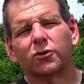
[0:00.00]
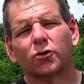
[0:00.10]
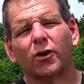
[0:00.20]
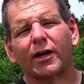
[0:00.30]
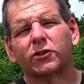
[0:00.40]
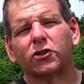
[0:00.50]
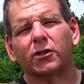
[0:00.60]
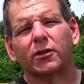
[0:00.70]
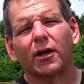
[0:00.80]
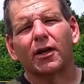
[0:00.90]

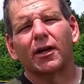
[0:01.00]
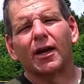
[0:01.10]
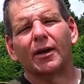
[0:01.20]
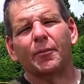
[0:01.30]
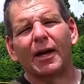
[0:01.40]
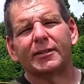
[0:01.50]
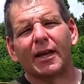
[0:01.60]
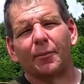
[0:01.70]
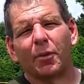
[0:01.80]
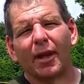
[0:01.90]
direction, it makes
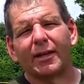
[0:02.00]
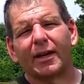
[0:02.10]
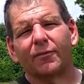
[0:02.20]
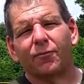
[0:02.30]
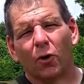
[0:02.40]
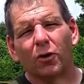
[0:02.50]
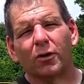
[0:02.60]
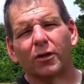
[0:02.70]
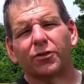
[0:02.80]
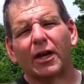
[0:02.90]
that plant get
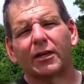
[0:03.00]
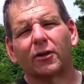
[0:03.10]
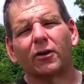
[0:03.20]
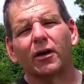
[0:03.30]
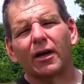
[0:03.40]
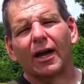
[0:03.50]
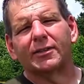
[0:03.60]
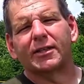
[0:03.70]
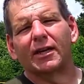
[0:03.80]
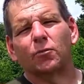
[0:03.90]
fuller and thicker
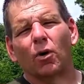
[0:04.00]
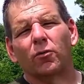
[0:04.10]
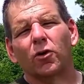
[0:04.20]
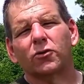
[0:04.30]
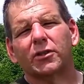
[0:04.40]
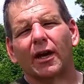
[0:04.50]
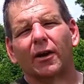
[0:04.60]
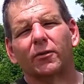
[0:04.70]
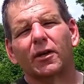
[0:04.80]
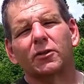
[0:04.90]
and send more roots
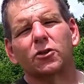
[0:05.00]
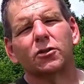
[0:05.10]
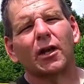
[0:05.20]
out.